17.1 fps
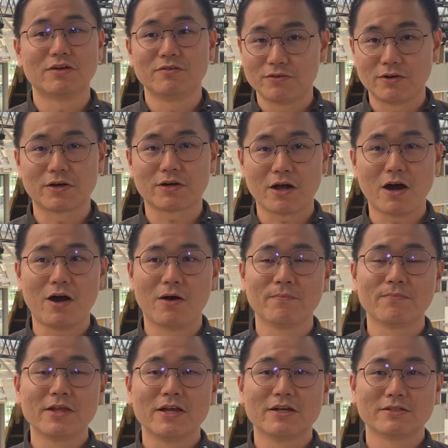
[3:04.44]
can work
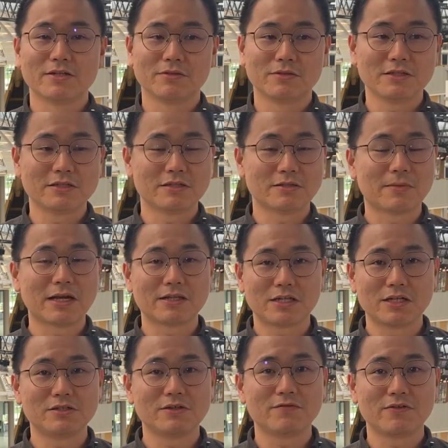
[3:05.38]
on. So this is my
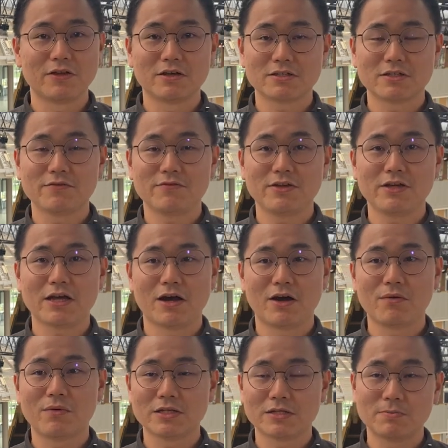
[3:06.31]
teaching philosophy.
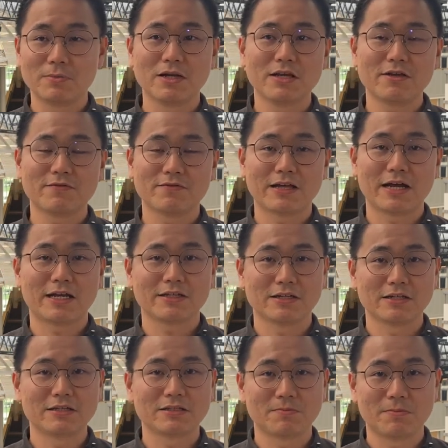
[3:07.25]
I always believe that
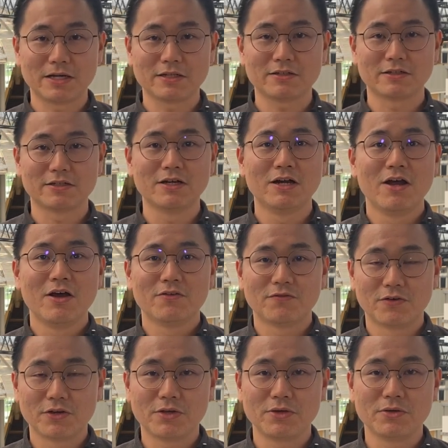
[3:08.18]
it's better
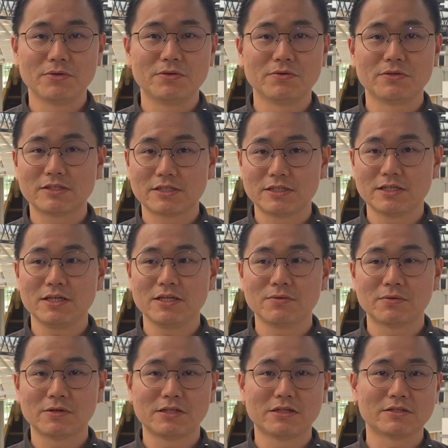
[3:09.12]
for you to
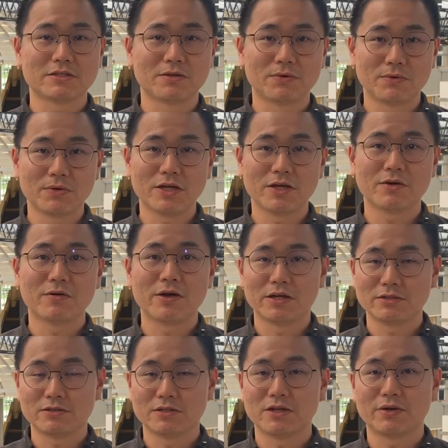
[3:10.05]
see what is the real
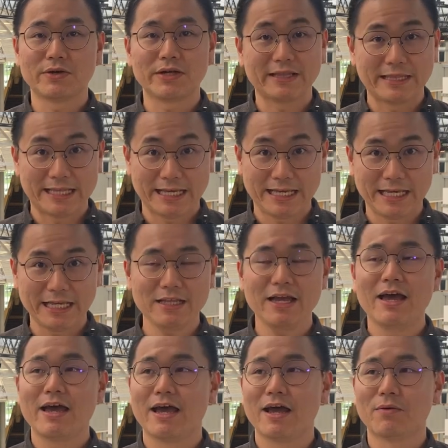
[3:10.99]
engineering need
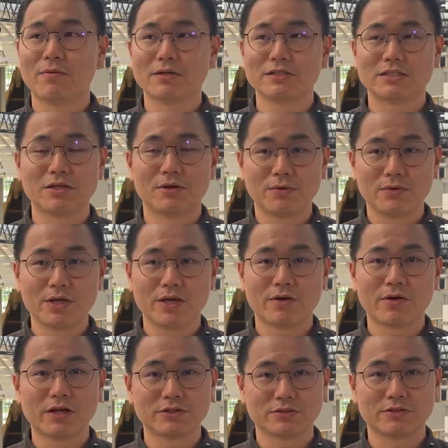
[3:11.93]
and what's the
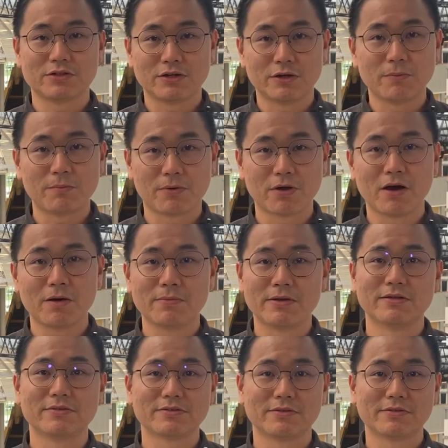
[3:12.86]
real engineering
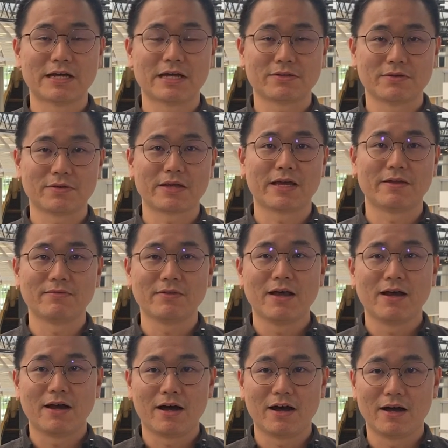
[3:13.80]
problem so that you can
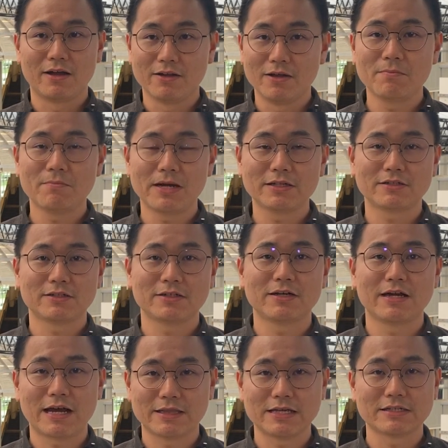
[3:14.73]
learn
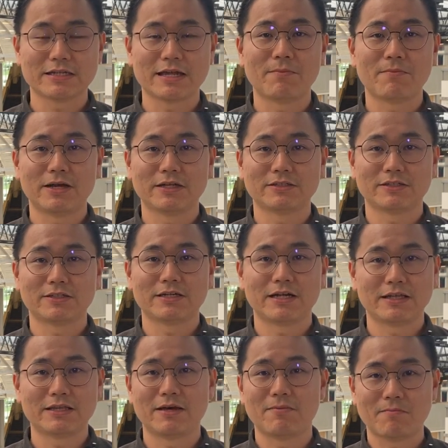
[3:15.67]
better, understand better,
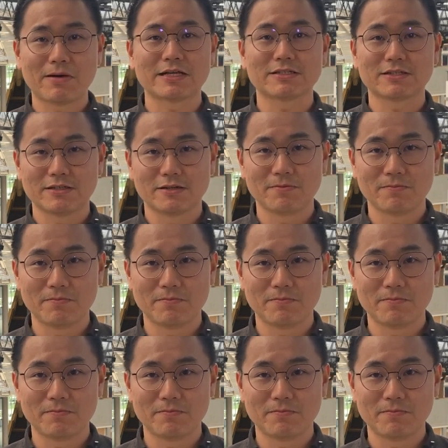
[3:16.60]
and then master